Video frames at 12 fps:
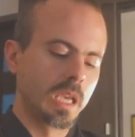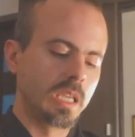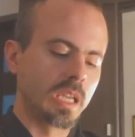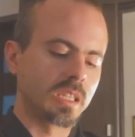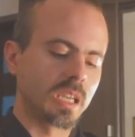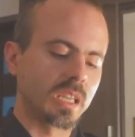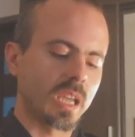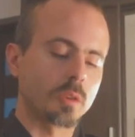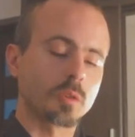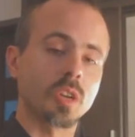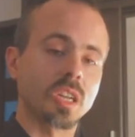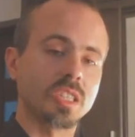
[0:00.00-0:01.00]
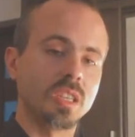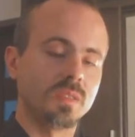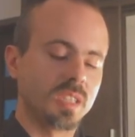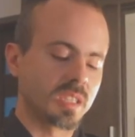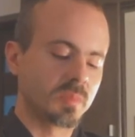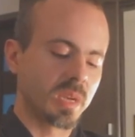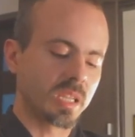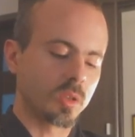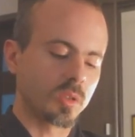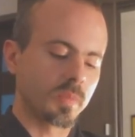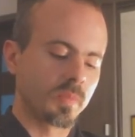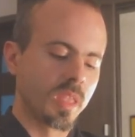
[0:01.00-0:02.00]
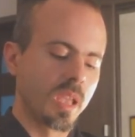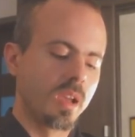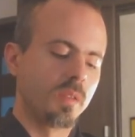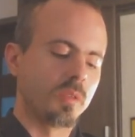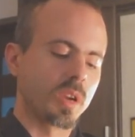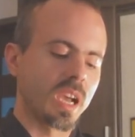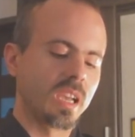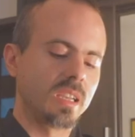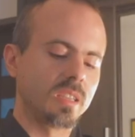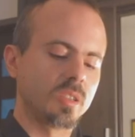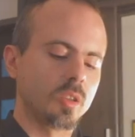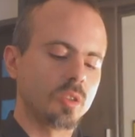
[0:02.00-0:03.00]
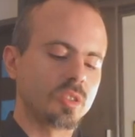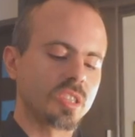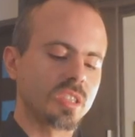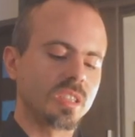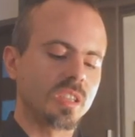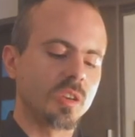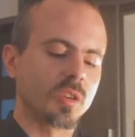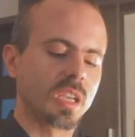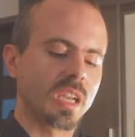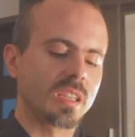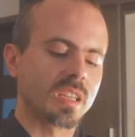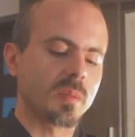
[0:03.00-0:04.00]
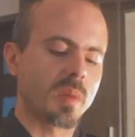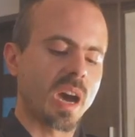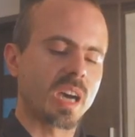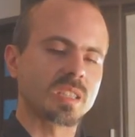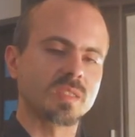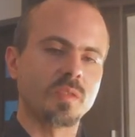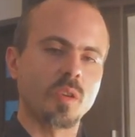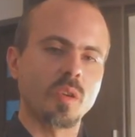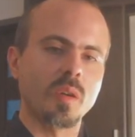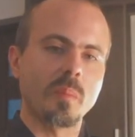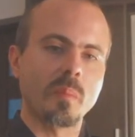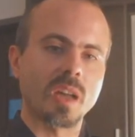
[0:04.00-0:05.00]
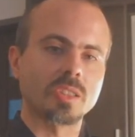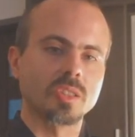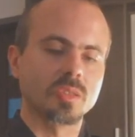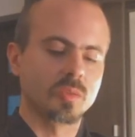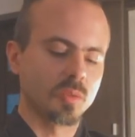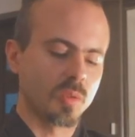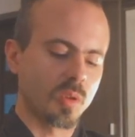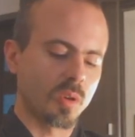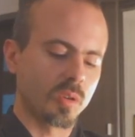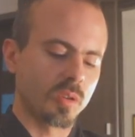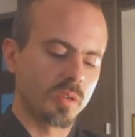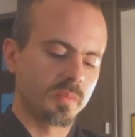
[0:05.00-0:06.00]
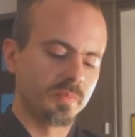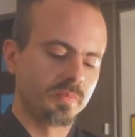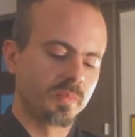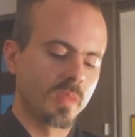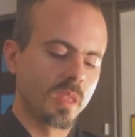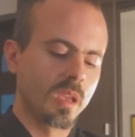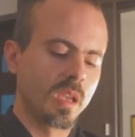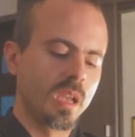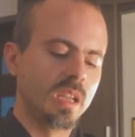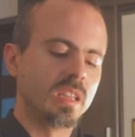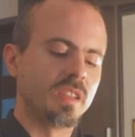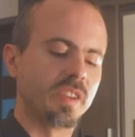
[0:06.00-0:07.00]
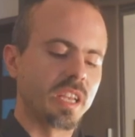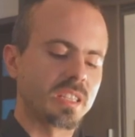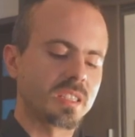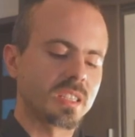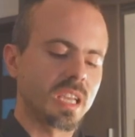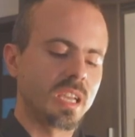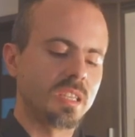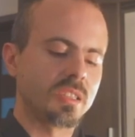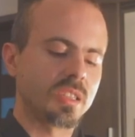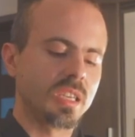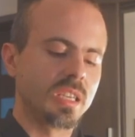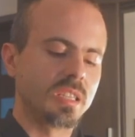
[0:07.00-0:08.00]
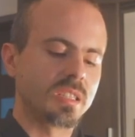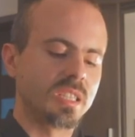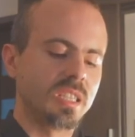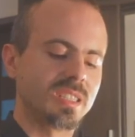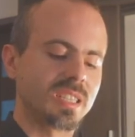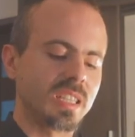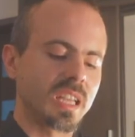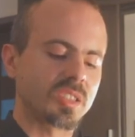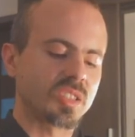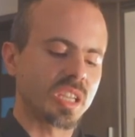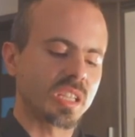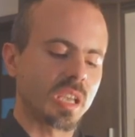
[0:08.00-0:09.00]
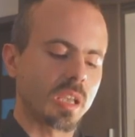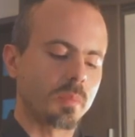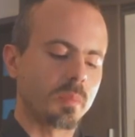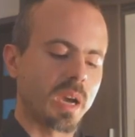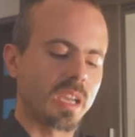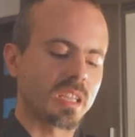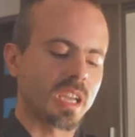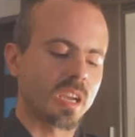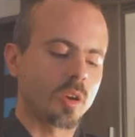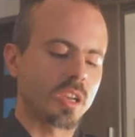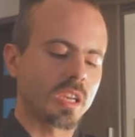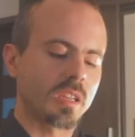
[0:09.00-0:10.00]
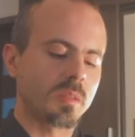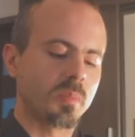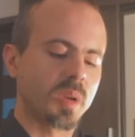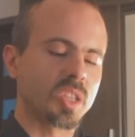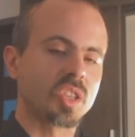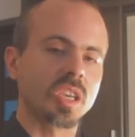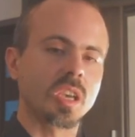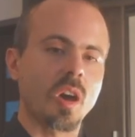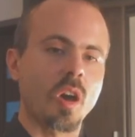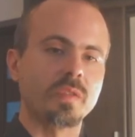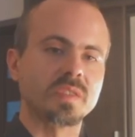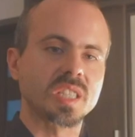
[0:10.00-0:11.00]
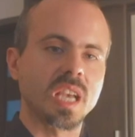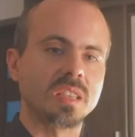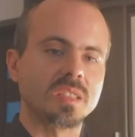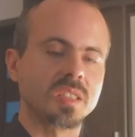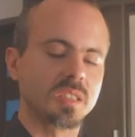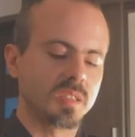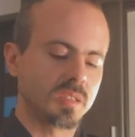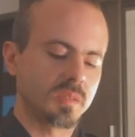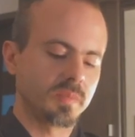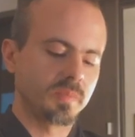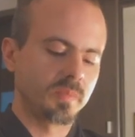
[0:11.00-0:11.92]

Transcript: Yet, how to achieve this method? For I indulge in theory and remarks for much too long. The first stage is the synergetic Pythagorean pitching of senses,